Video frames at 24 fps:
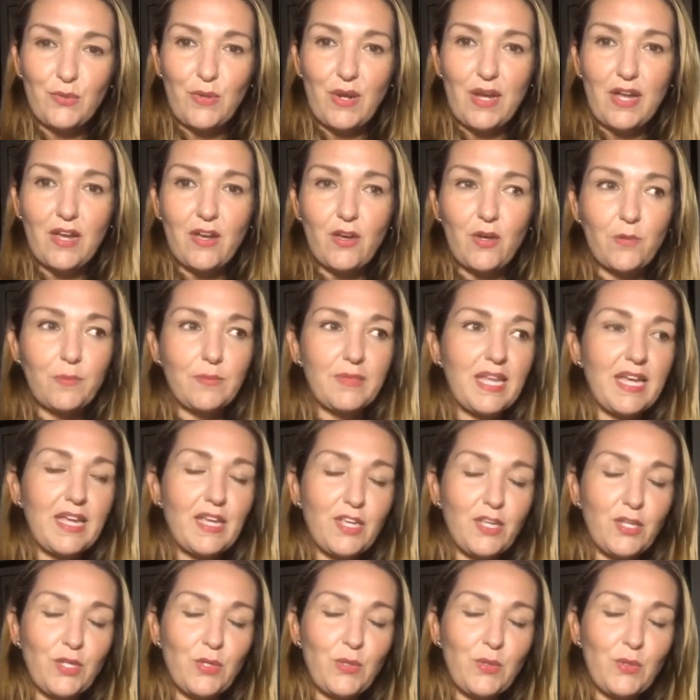I hope that
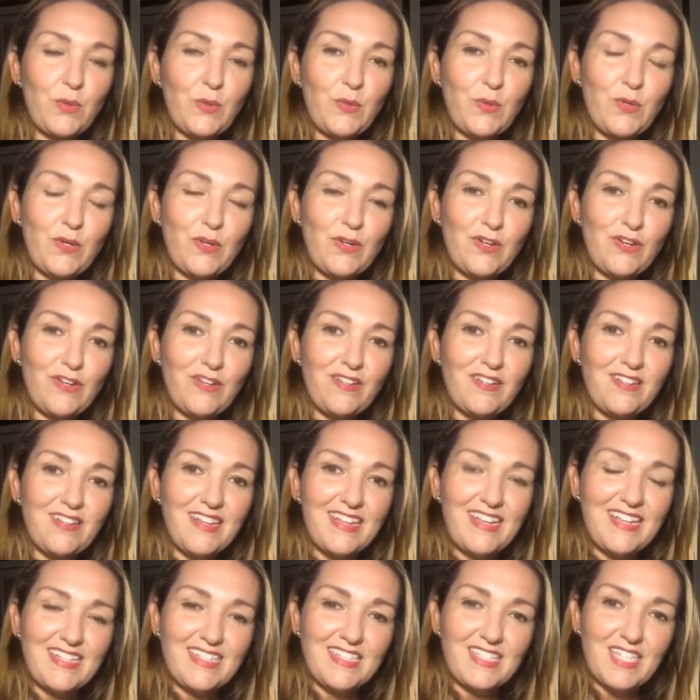you will
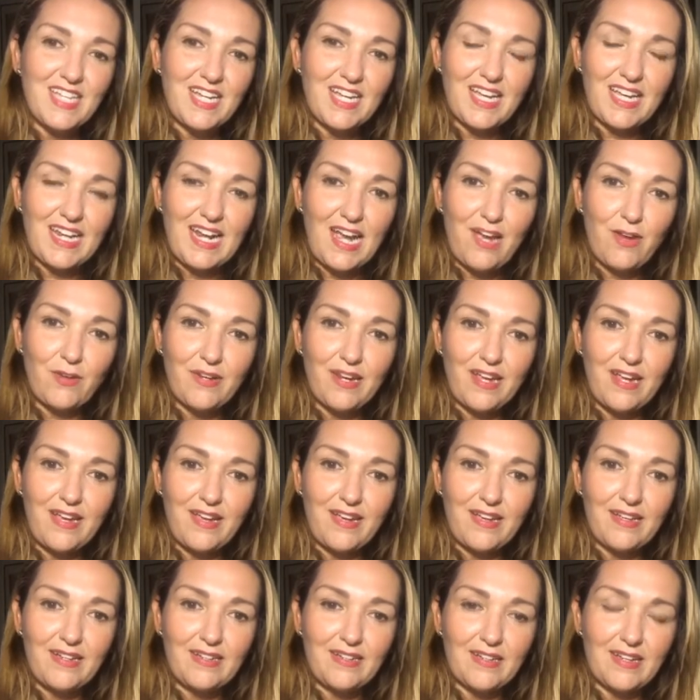check it out
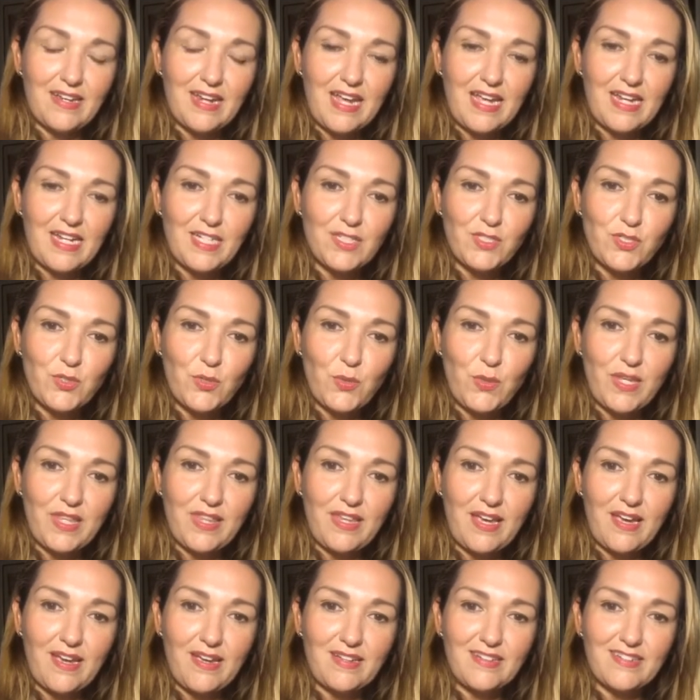and enjoy
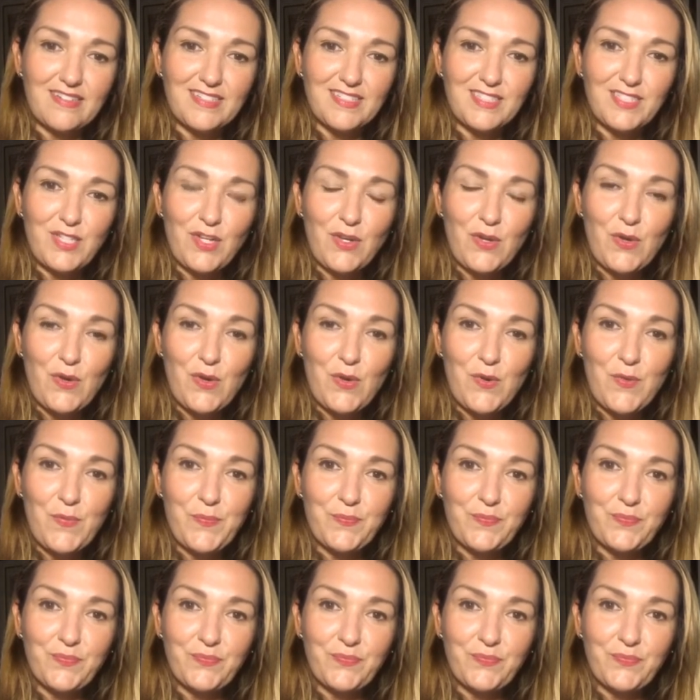that. So